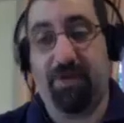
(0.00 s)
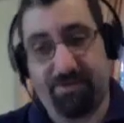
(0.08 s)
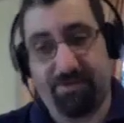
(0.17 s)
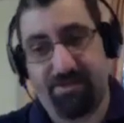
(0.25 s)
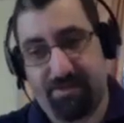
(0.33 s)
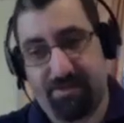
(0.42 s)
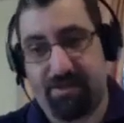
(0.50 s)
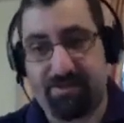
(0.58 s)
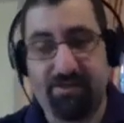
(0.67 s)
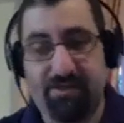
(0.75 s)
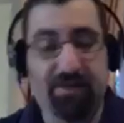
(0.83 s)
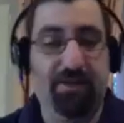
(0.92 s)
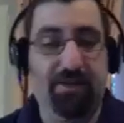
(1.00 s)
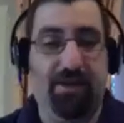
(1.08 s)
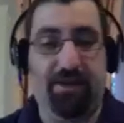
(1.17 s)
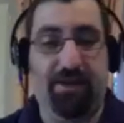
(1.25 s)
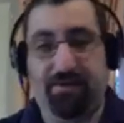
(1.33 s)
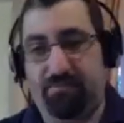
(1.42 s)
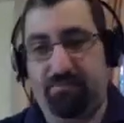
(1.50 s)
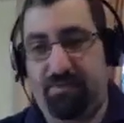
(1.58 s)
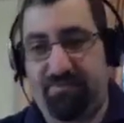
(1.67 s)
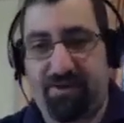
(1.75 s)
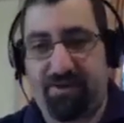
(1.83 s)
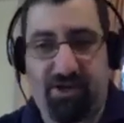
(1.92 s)
and CSS, and
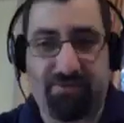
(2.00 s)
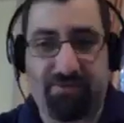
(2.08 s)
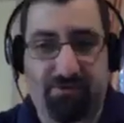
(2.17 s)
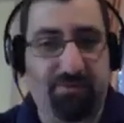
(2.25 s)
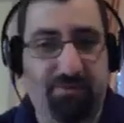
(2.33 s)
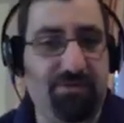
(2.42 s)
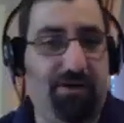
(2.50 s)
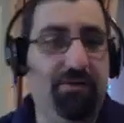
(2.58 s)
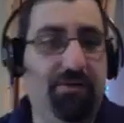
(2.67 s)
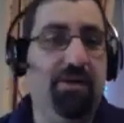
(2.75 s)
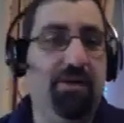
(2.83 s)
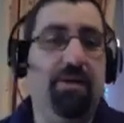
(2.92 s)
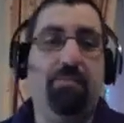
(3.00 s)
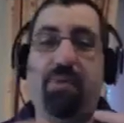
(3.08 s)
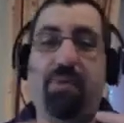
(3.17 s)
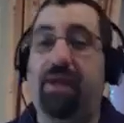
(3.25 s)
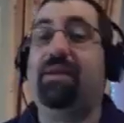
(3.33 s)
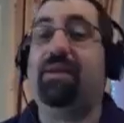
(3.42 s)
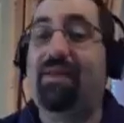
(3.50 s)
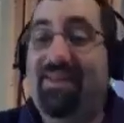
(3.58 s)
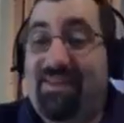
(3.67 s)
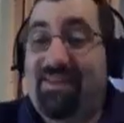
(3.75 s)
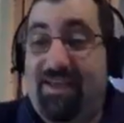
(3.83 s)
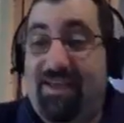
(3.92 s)
in fact JavaScript as well. But
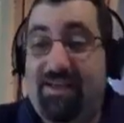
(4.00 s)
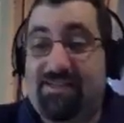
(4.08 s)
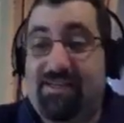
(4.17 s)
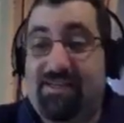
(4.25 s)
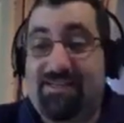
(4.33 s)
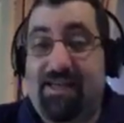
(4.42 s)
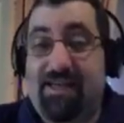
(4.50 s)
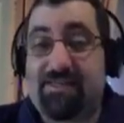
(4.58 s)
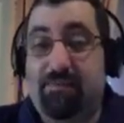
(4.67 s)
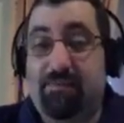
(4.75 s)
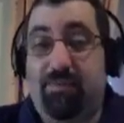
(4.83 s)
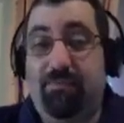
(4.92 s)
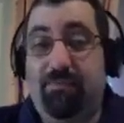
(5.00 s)
it's that simple.